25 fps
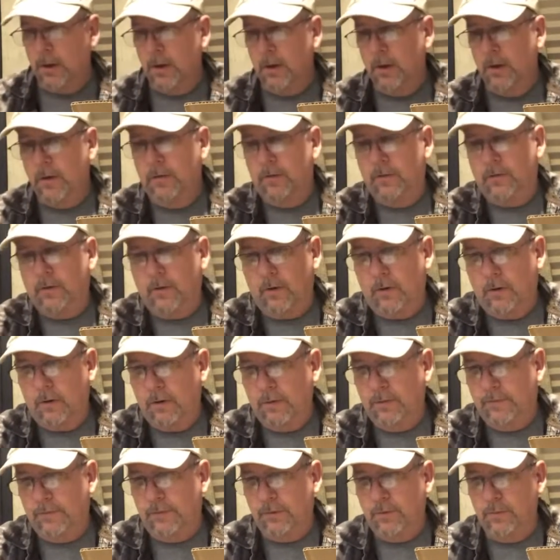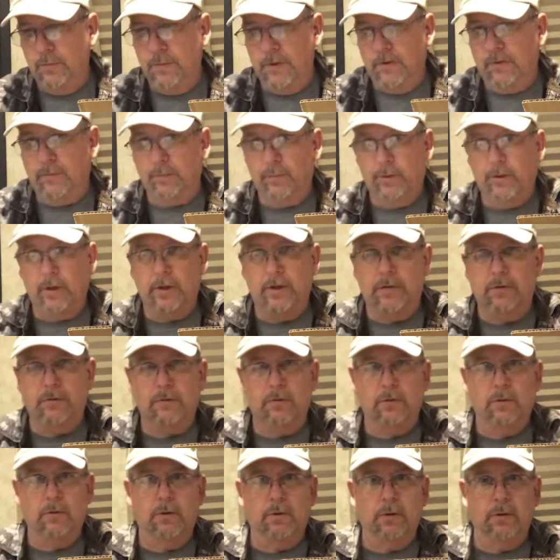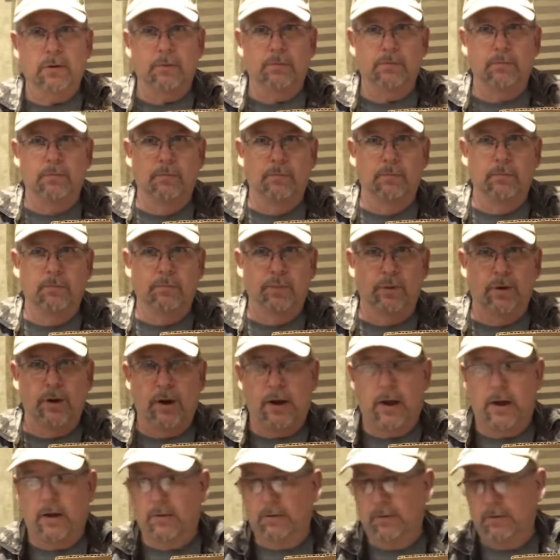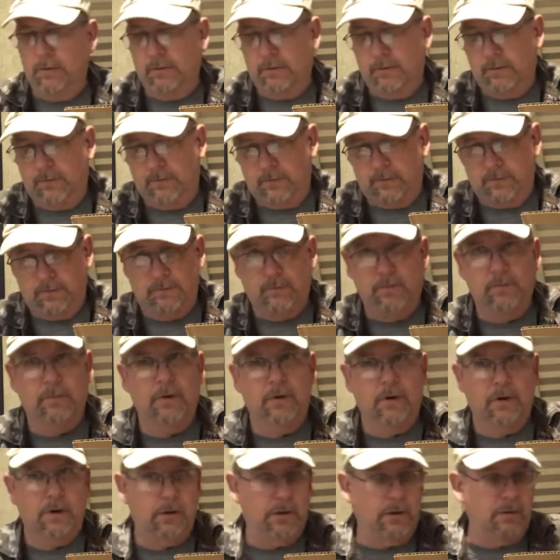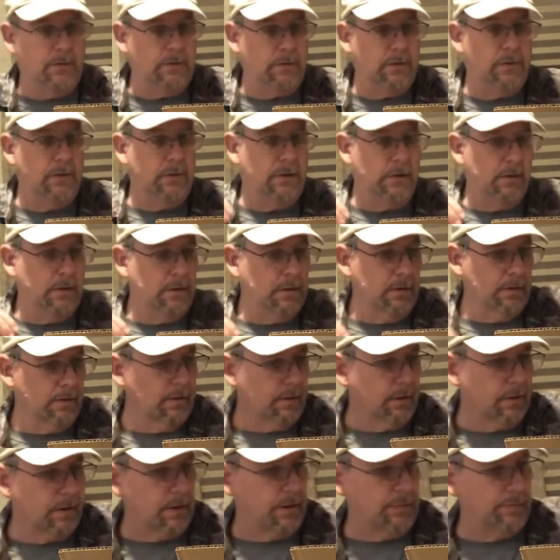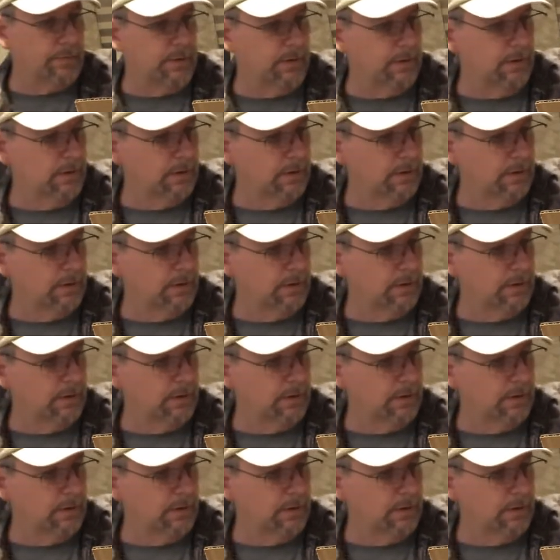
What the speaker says: So if you misplace your printout, it's very easy to get another copy.